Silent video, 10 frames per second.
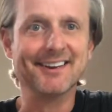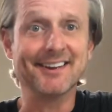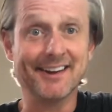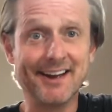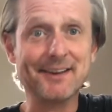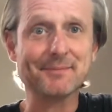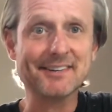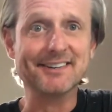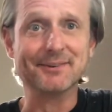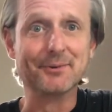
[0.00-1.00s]
And I am
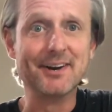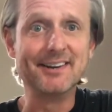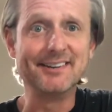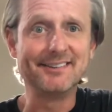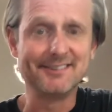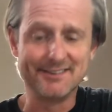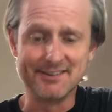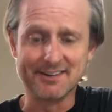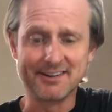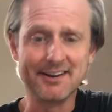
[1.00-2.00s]
getting ready
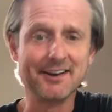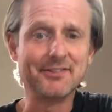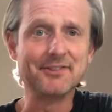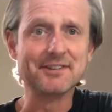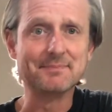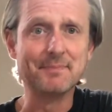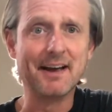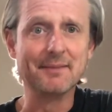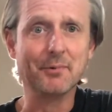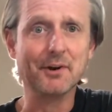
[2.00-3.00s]
to cut this
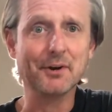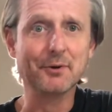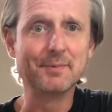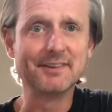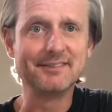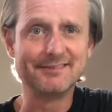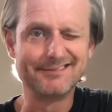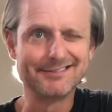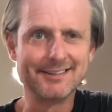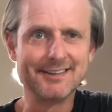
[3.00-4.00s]
bad boy open
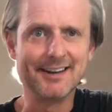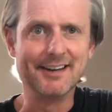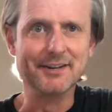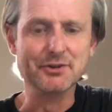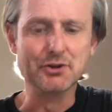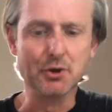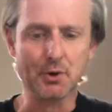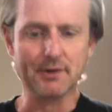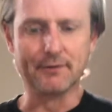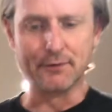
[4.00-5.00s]
and
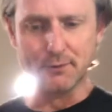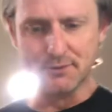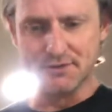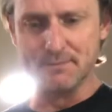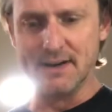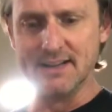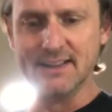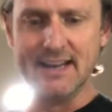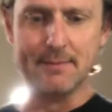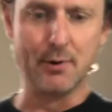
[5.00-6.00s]
enjoy the fruits of my
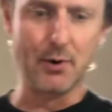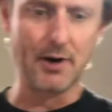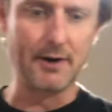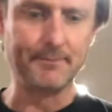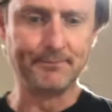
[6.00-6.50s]
labor.